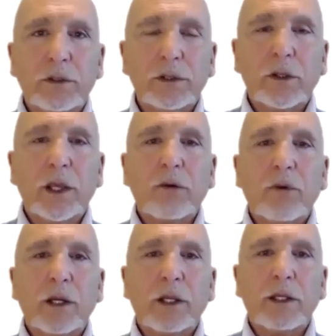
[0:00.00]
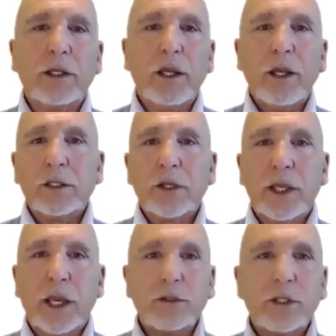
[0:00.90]
So get ready. So
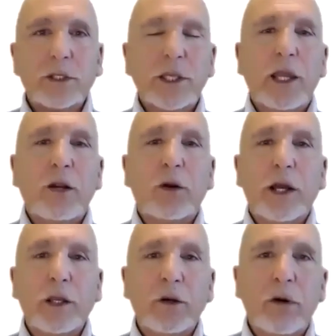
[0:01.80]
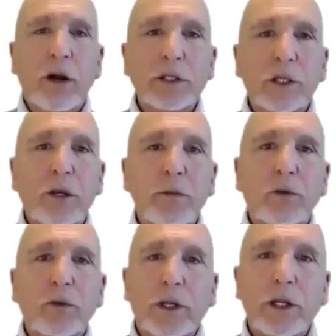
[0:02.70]
count to 10. On 8, your eyes will open.
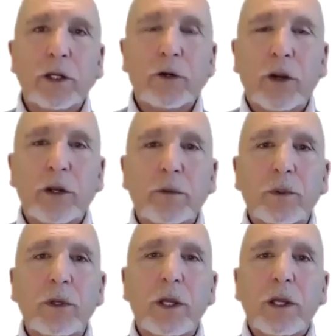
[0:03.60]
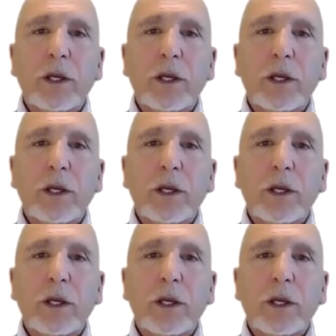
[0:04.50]
You'll feel incredible.